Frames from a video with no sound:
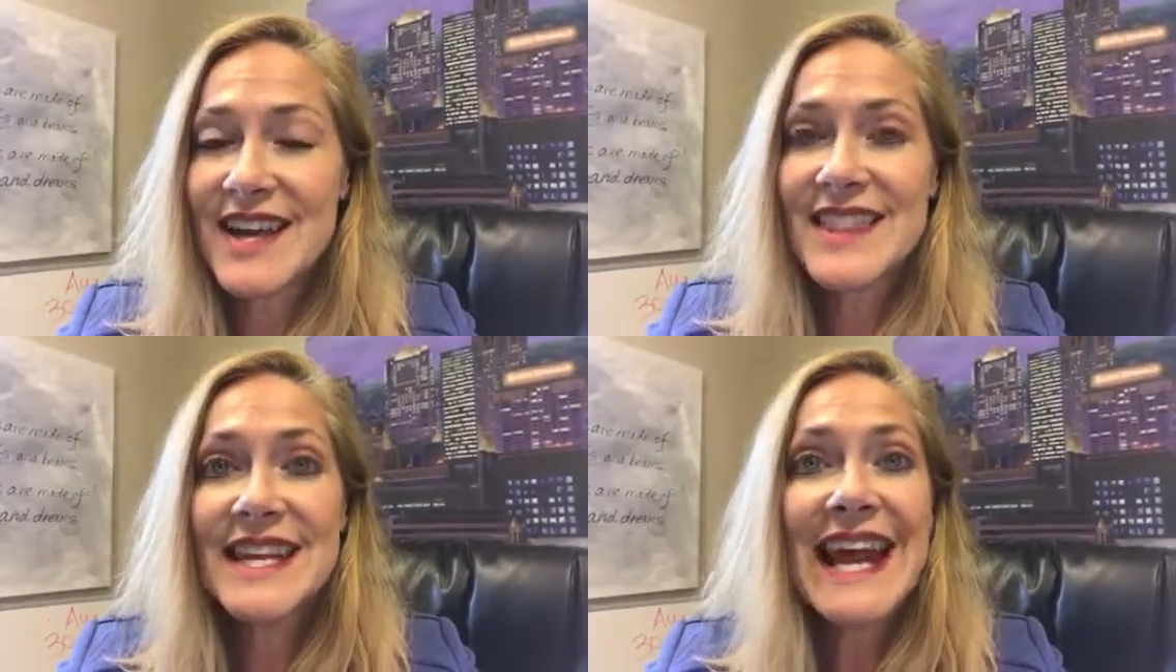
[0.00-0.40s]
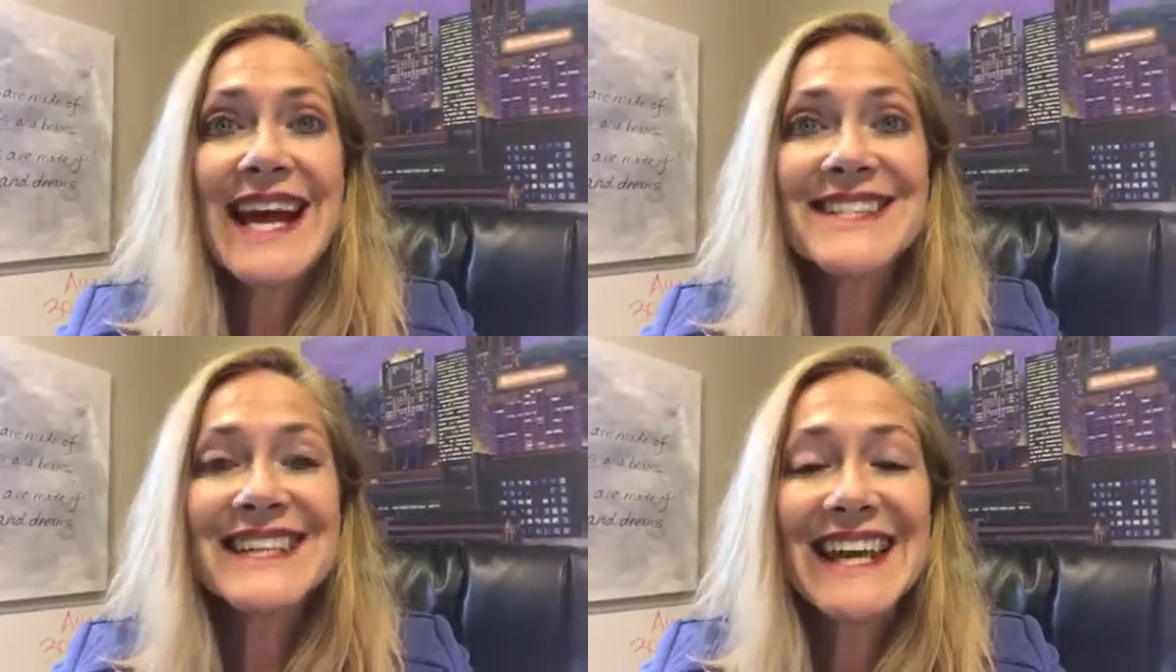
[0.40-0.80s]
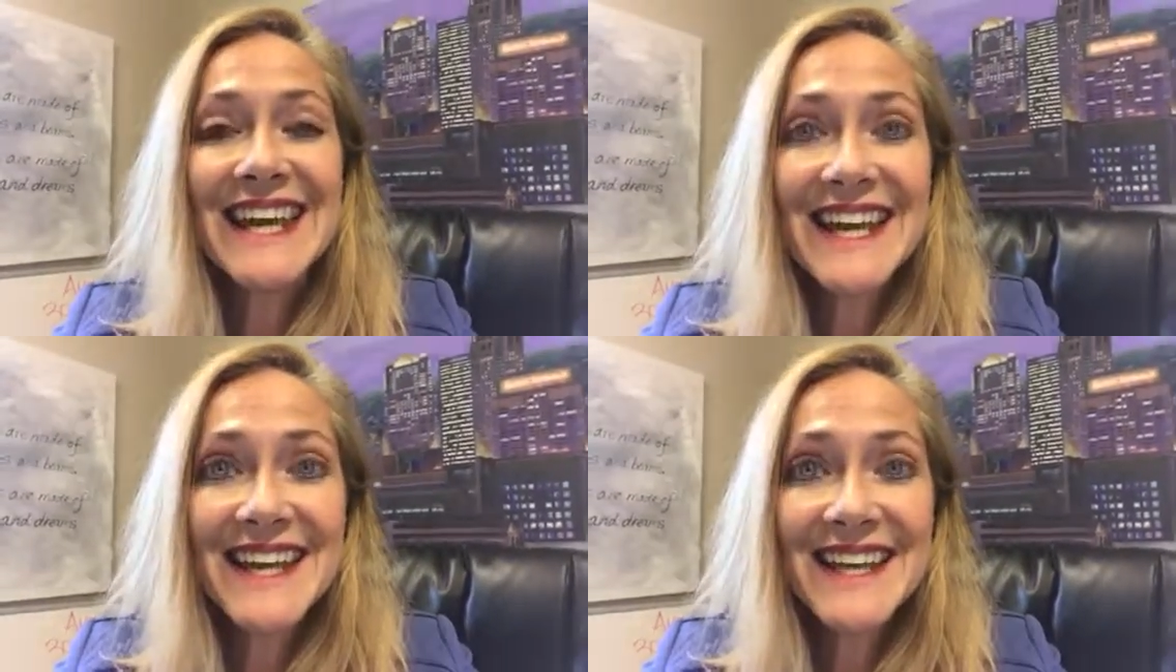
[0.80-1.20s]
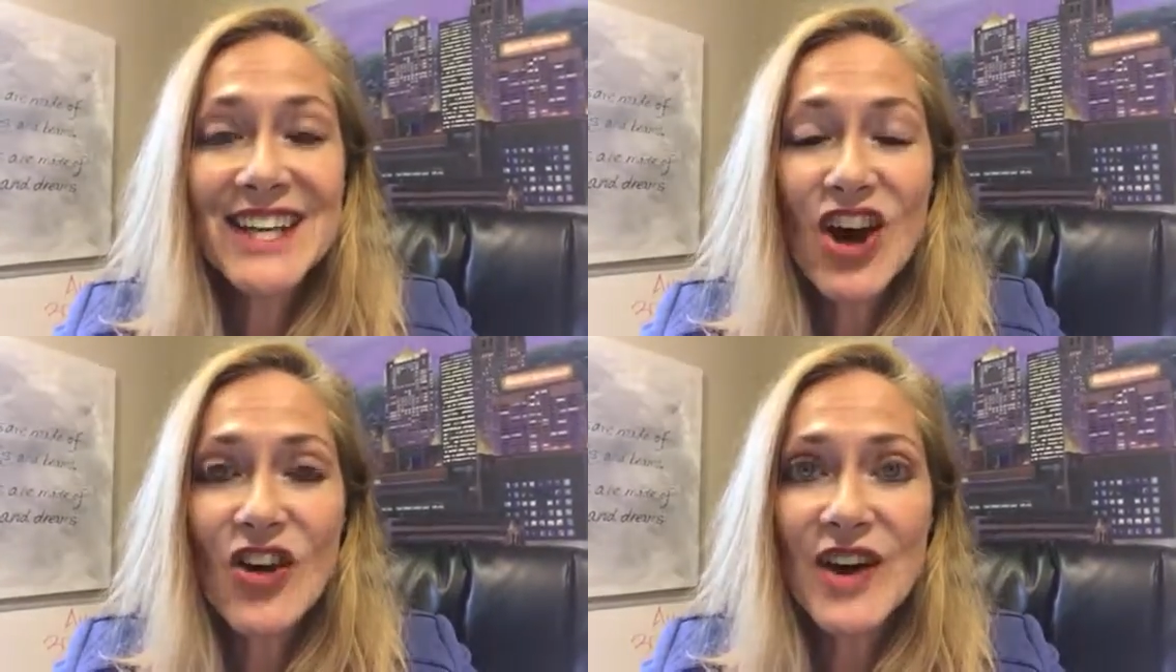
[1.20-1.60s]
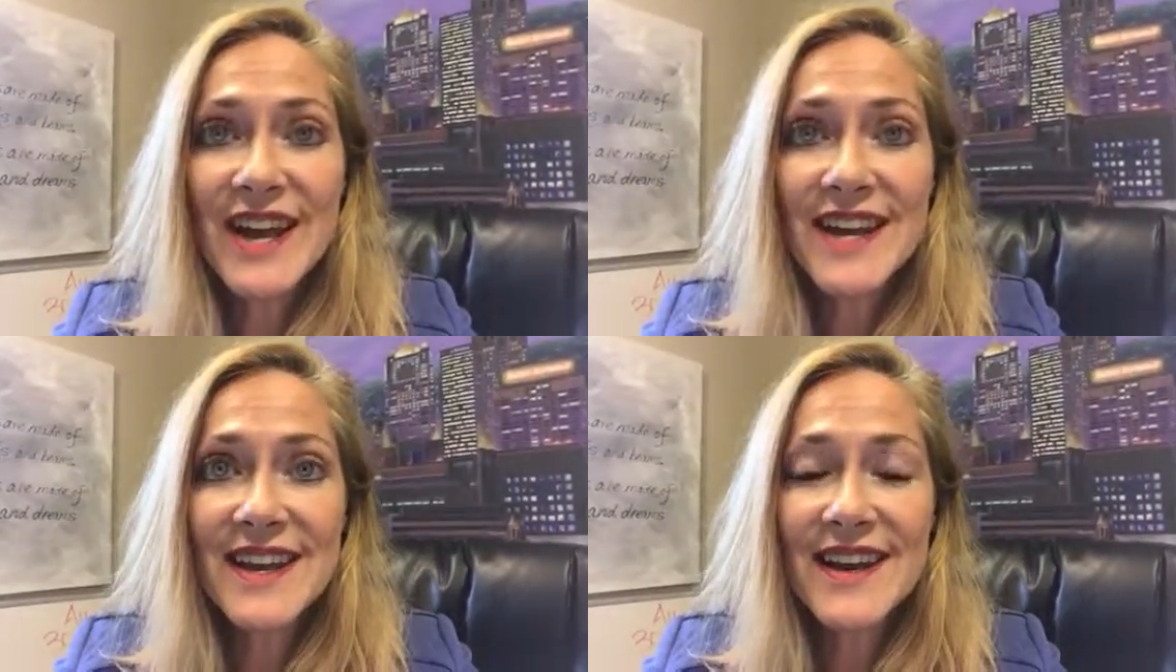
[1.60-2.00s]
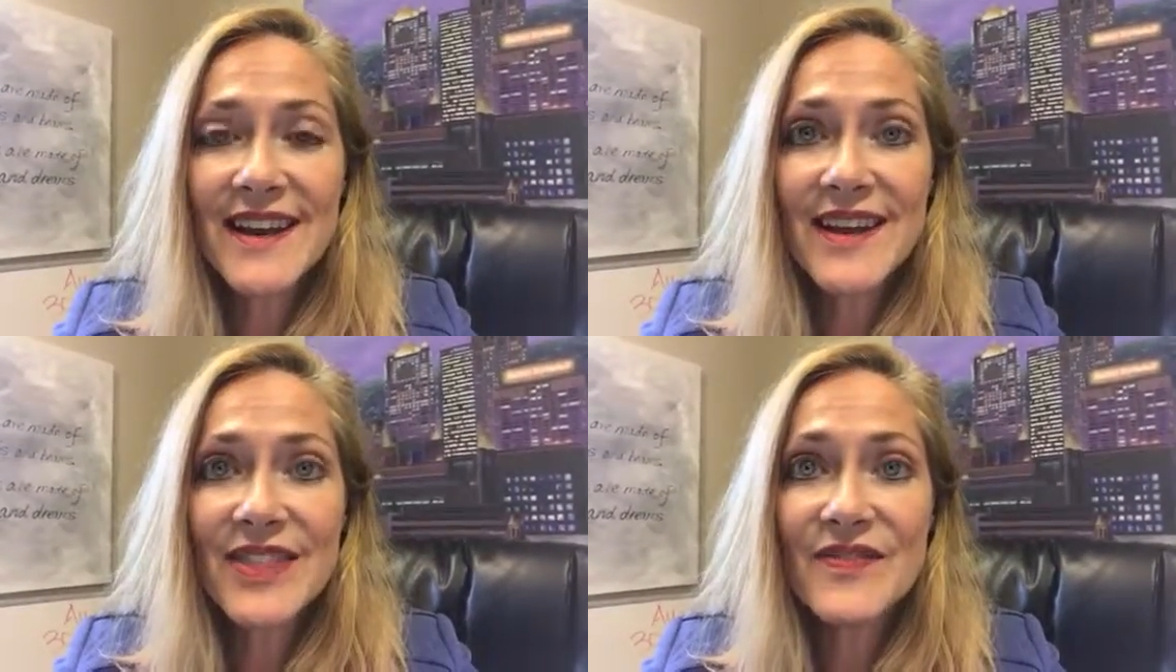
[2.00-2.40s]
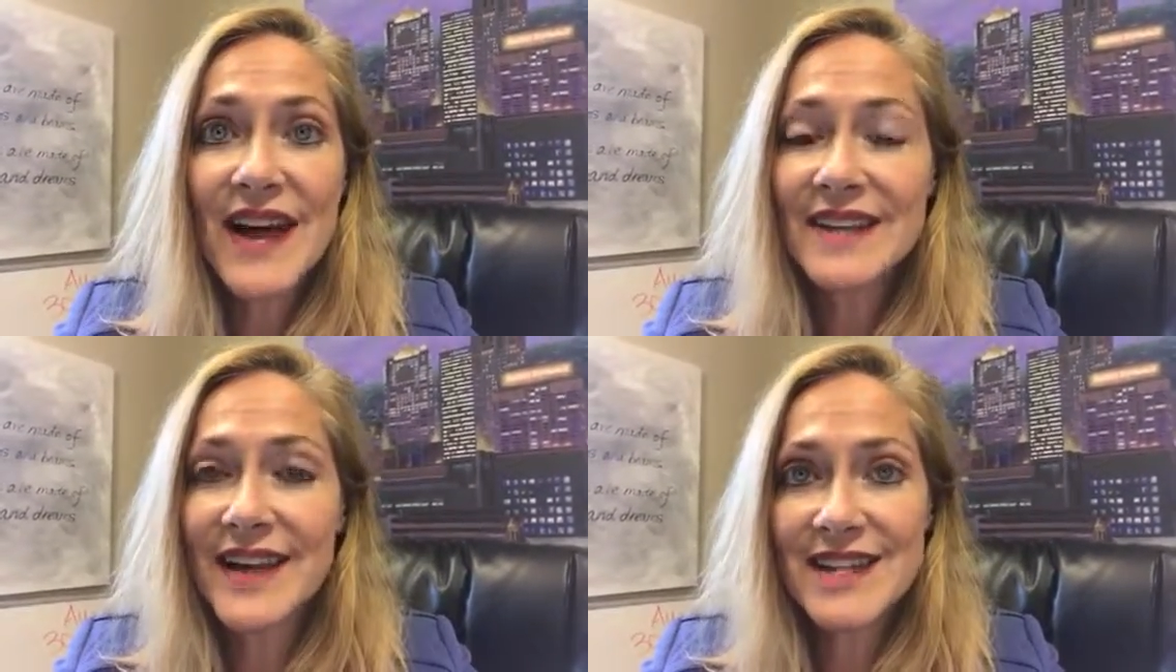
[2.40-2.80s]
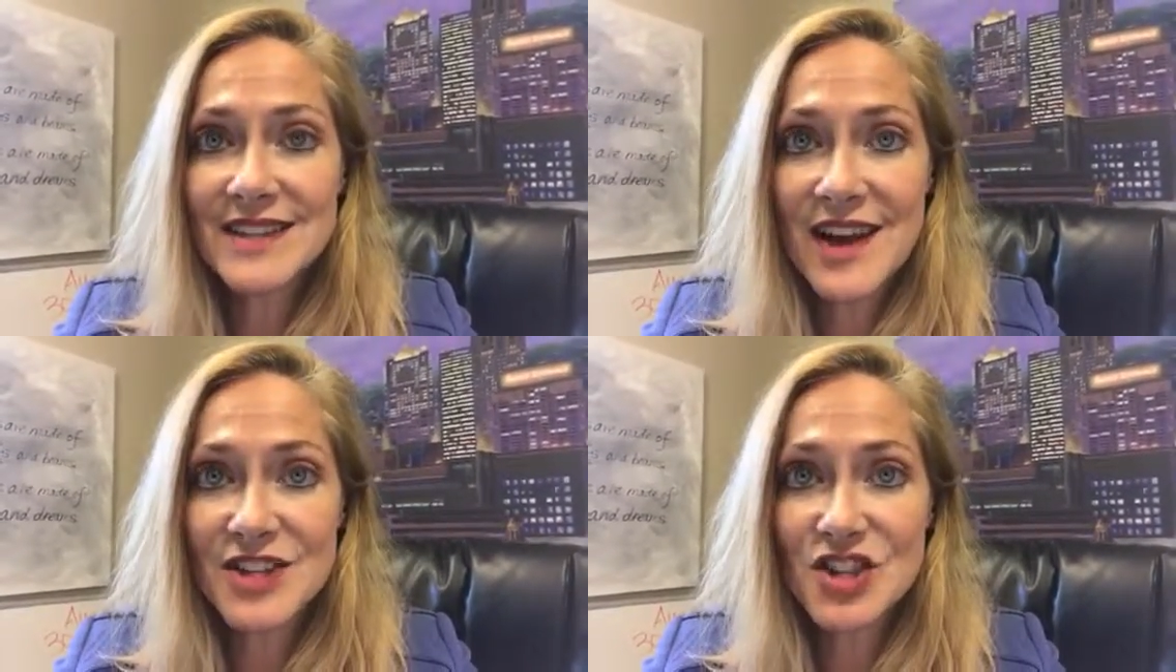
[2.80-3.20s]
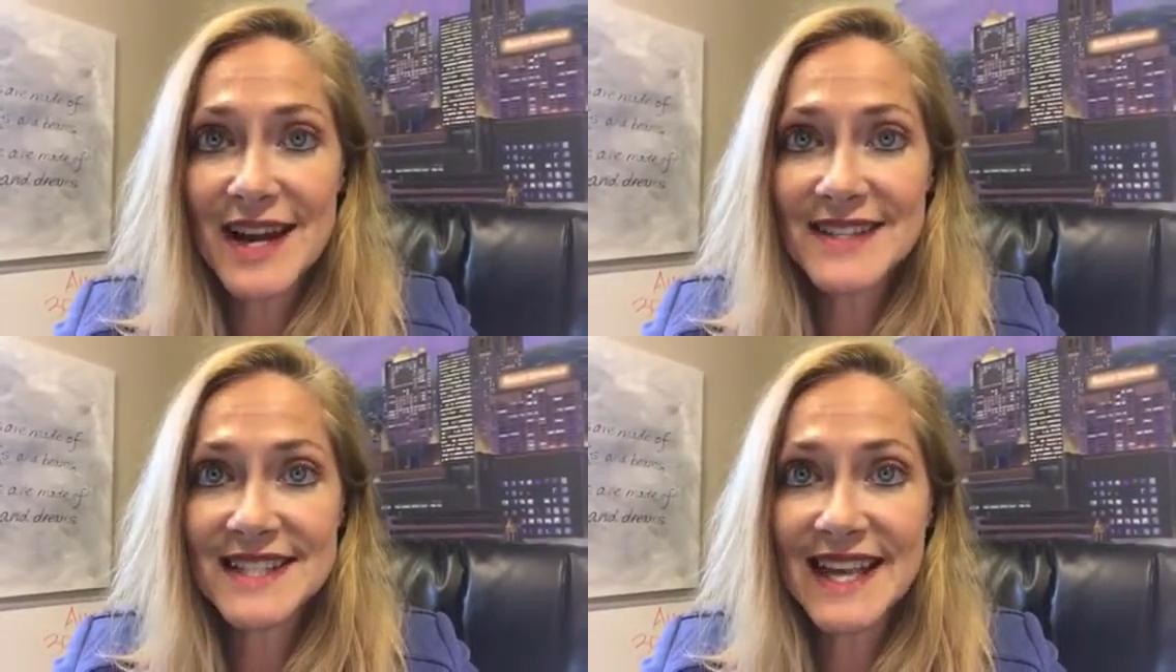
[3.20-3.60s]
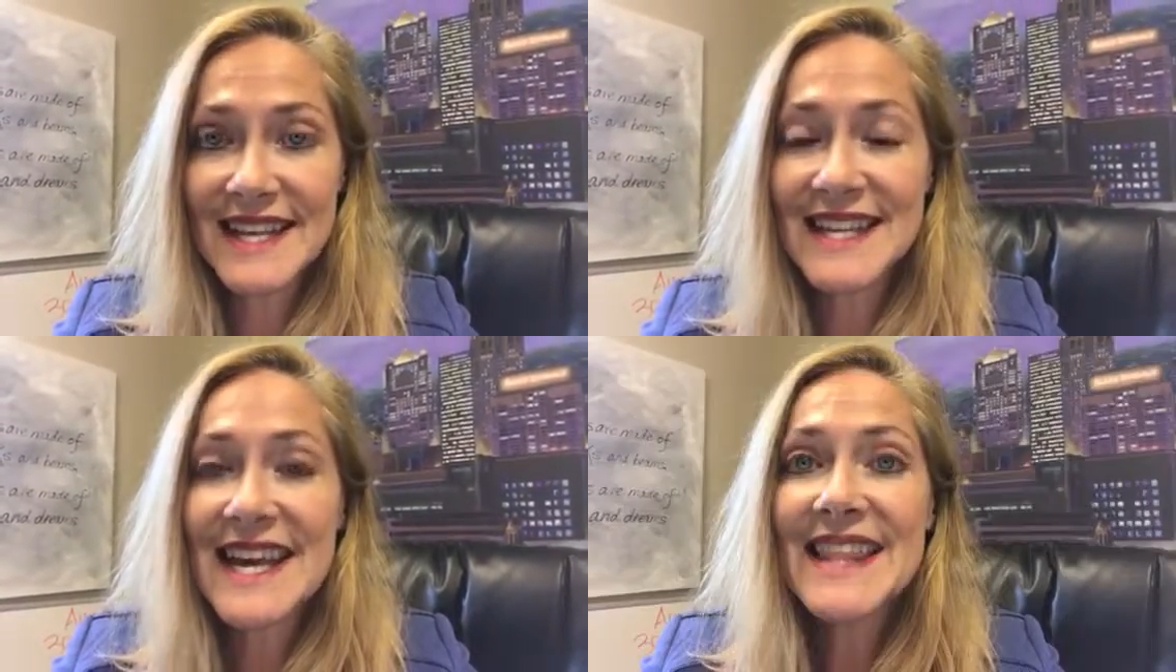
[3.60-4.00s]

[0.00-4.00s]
Then ask again on the finalized contract date.